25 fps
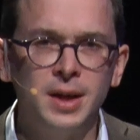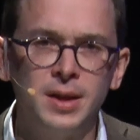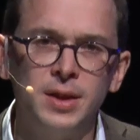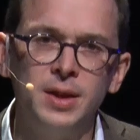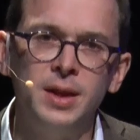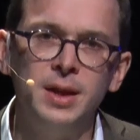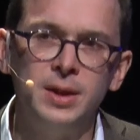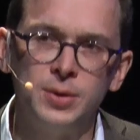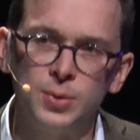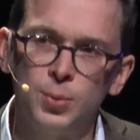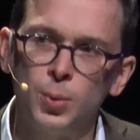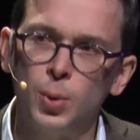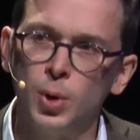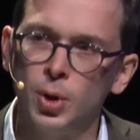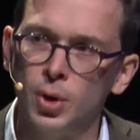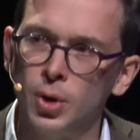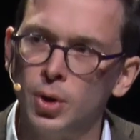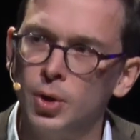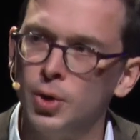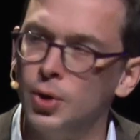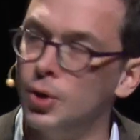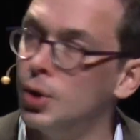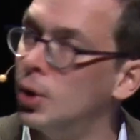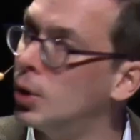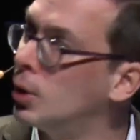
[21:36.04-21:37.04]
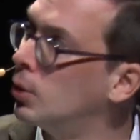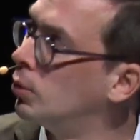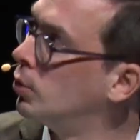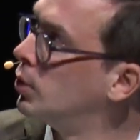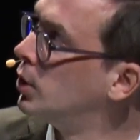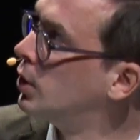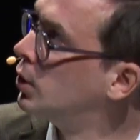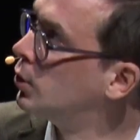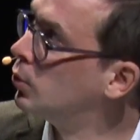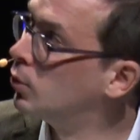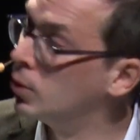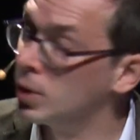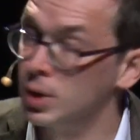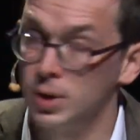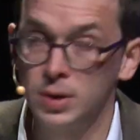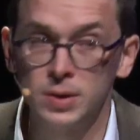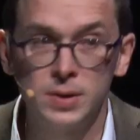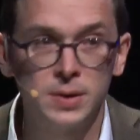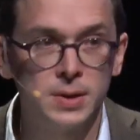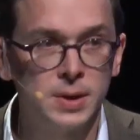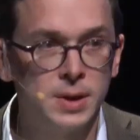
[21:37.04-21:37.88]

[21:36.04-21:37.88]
these were no ewers,